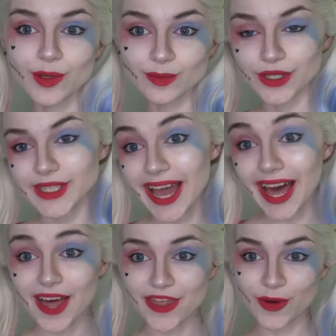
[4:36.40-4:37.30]
But
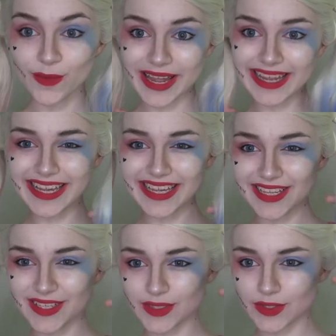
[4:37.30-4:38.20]
yeah, the wig
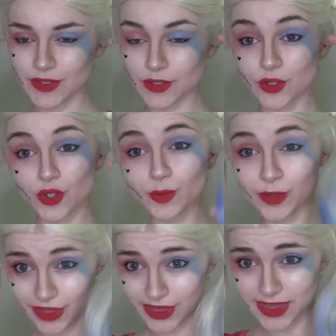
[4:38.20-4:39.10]
is
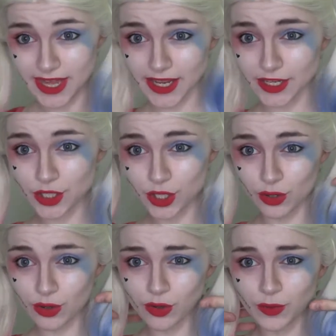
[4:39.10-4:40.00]
super thick
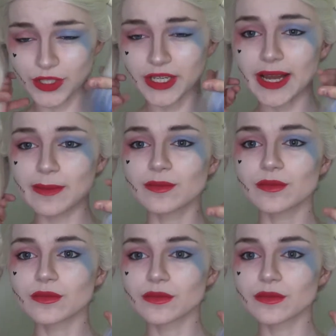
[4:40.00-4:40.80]
too, which I'm